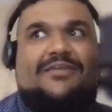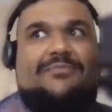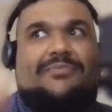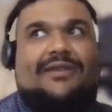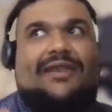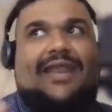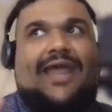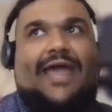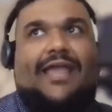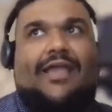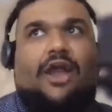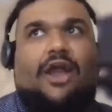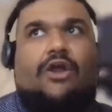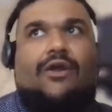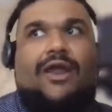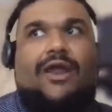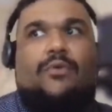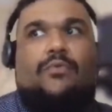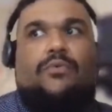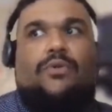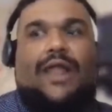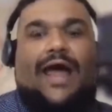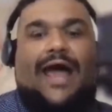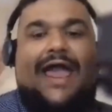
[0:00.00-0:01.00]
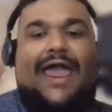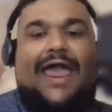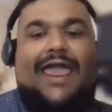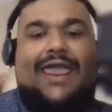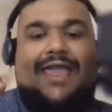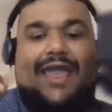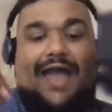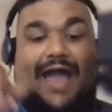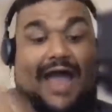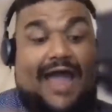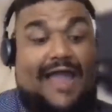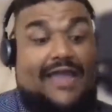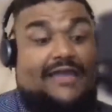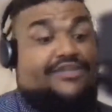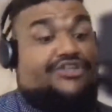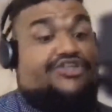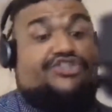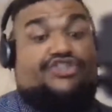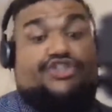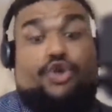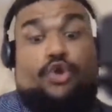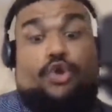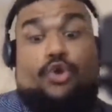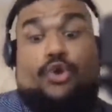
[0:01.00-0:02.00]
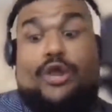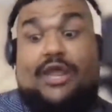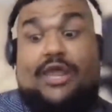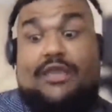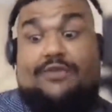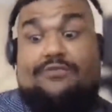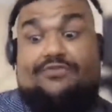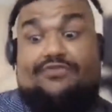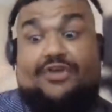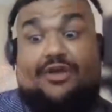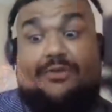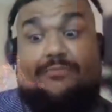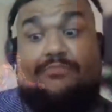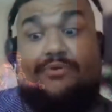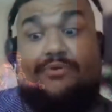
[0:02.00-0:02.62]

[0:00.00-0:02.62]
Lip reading: to be like, all right, well, I enjoy the